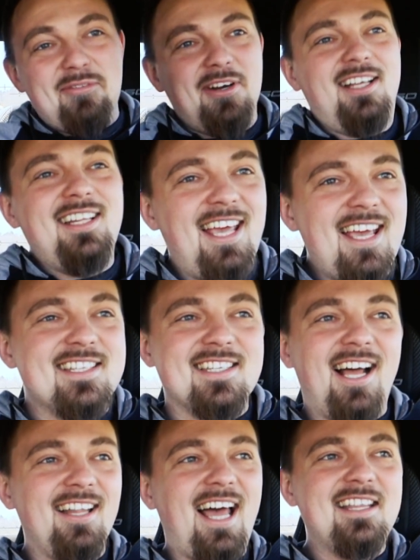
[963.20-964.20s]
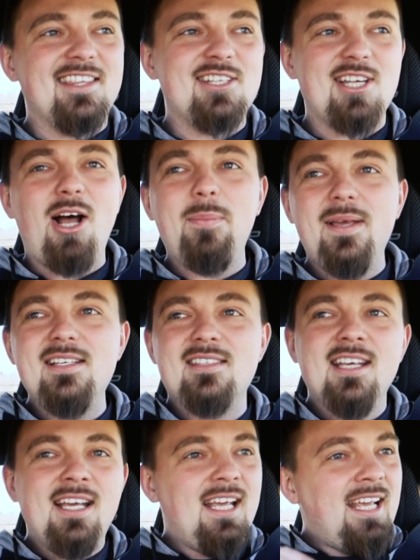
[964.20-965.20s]
It really is. I like the
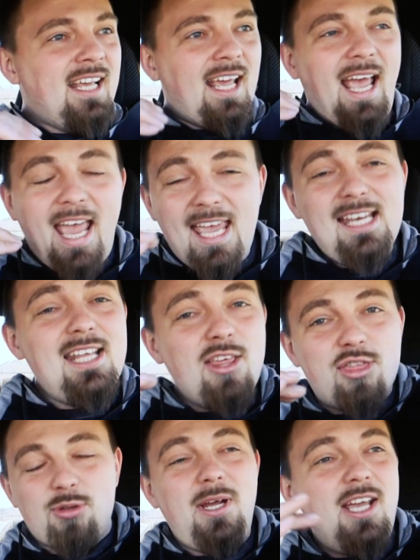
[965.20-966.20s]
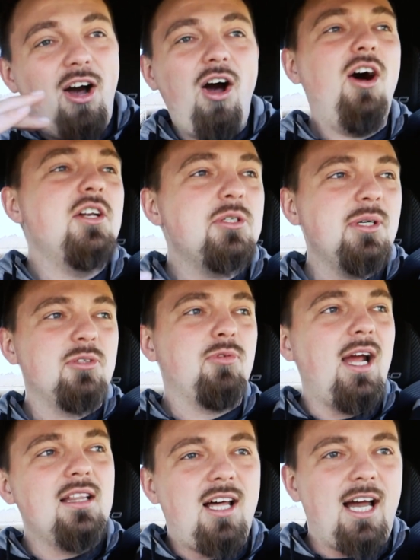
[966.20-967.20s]
Shelby's. 8300
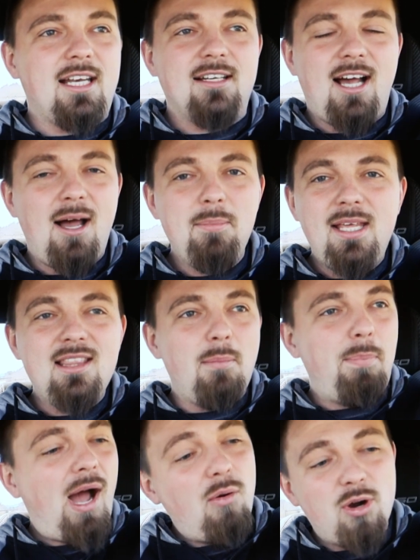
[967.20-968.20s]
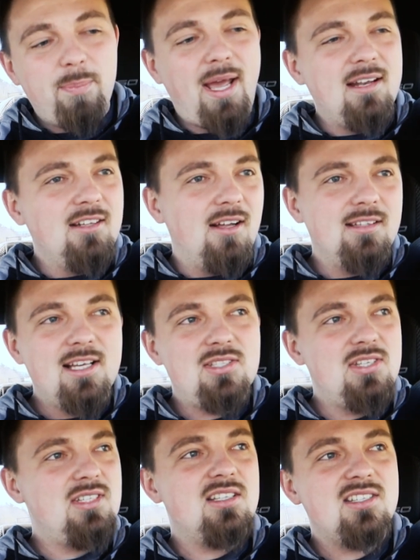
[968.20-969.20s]
redline. I mean, the power band on
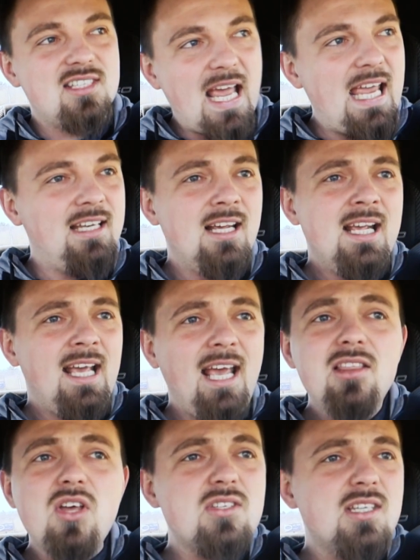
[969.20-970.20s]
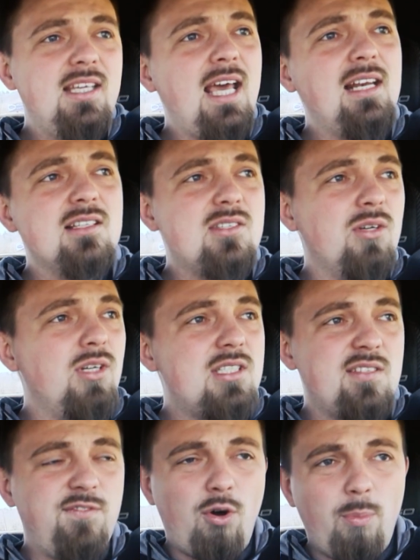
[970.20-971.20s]
this is insane. It doesn't get into
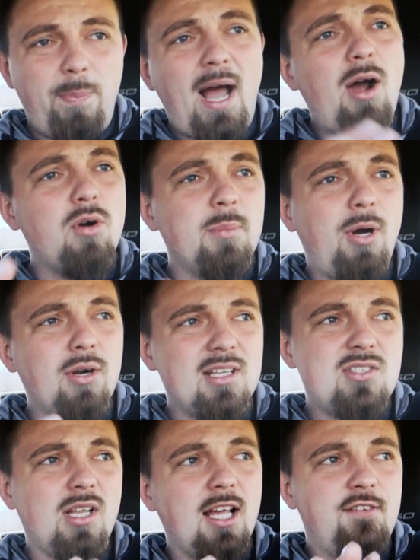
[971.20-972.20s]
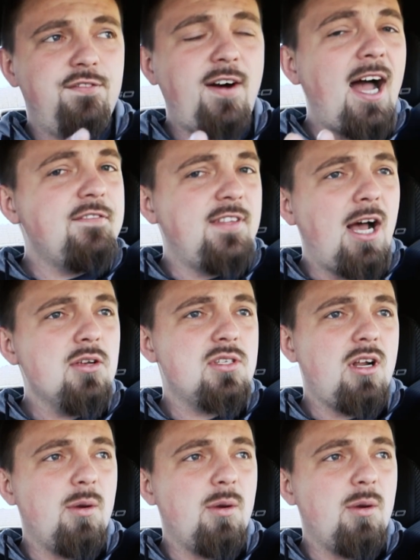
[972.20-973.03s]
its full power mode until like 5,000